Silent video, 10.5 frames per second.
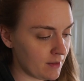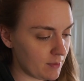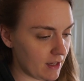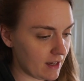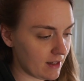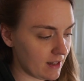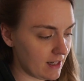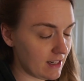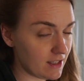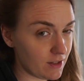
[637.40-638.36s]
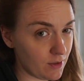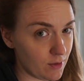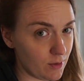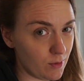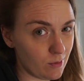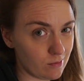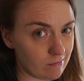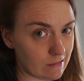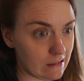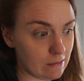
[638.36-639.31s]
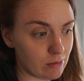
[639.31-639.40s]
But yeah, I need to go
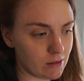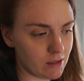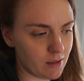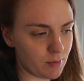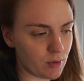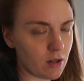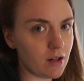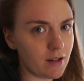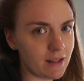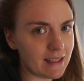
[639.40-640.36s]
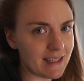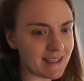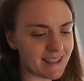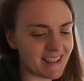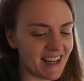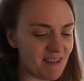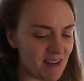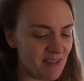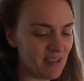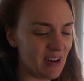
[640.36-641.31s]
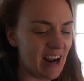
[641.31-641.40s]
like put on a bra at least
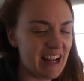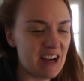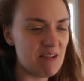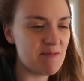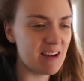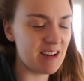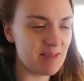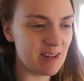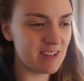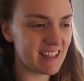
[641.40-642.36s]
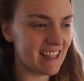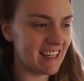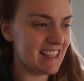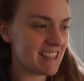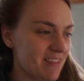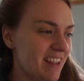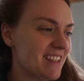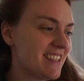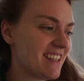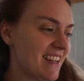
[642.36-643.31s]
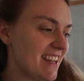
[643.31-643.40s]
before I go pick up Rosie and eat some
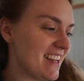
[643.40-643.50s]
lunch.